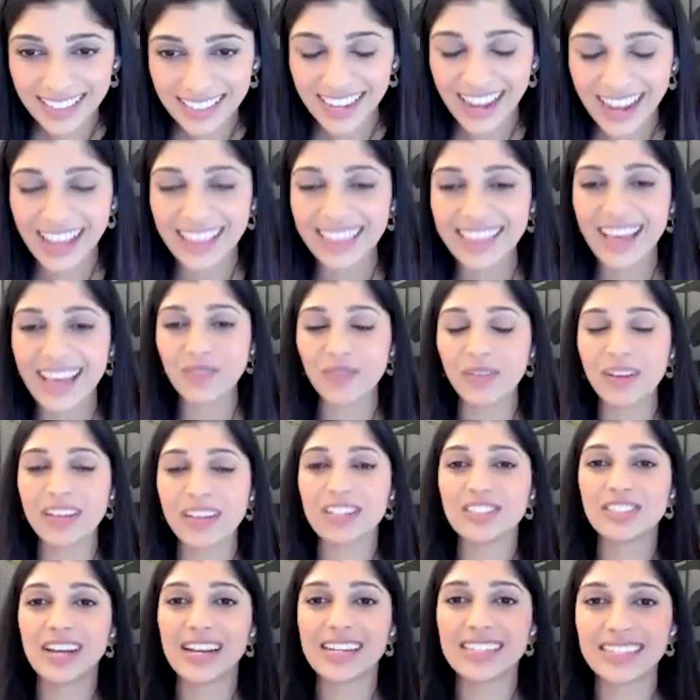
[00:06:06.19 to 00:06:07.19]
And then we
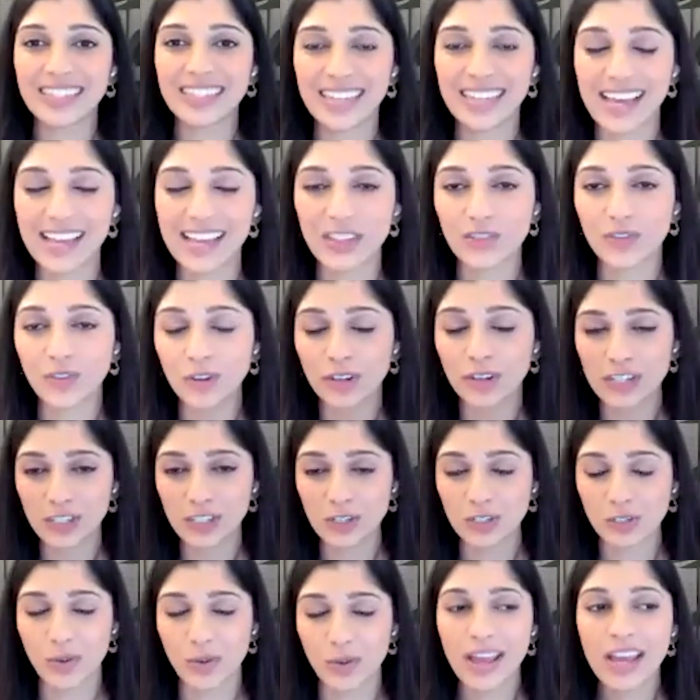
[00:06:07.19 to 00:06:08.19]
inject it again, the fullness
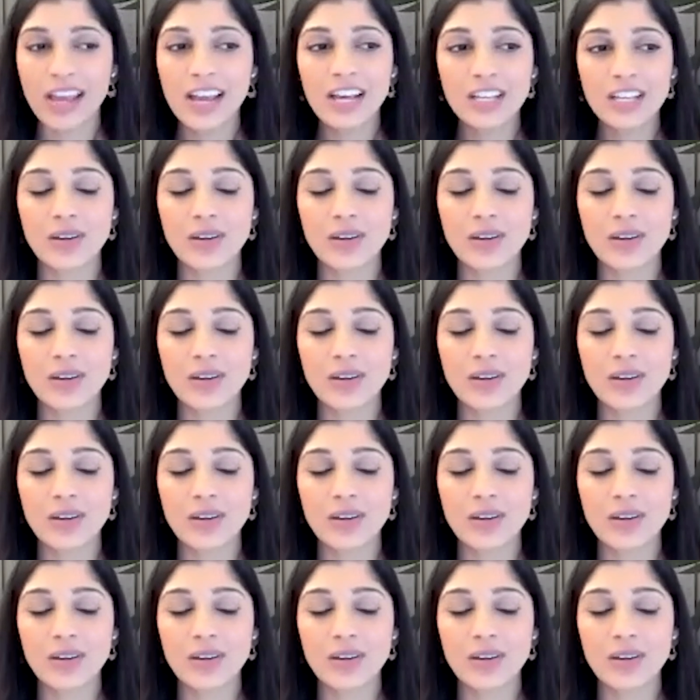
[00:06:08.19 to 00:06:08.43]
goes away.